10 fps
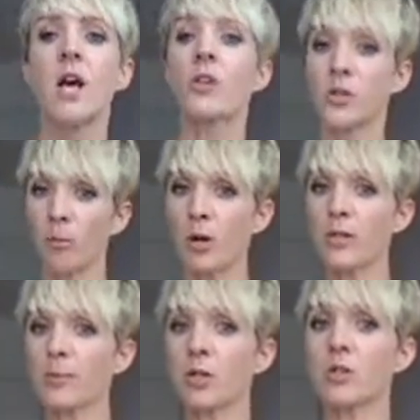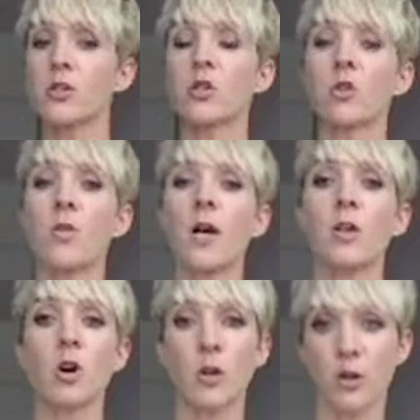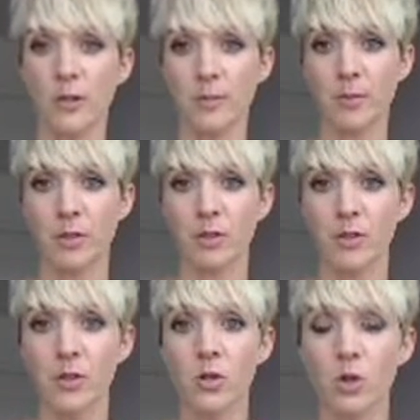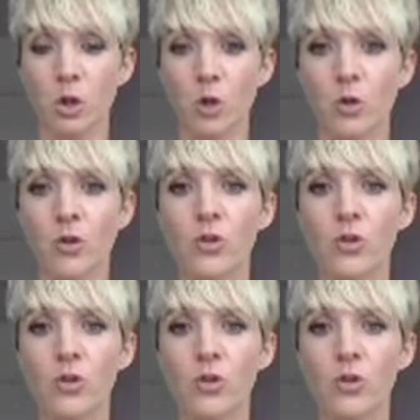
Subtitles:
Some hospitals do and other hospitals don't.